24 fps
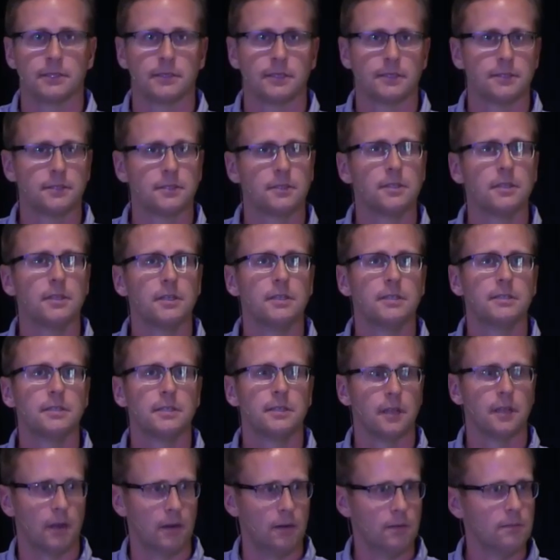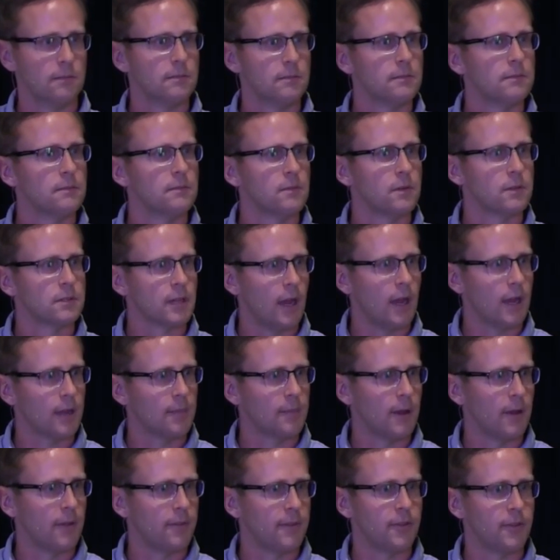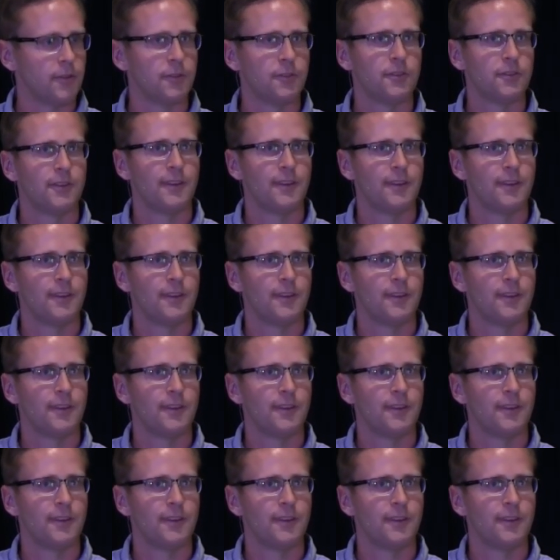That's good to know. We'll talk about this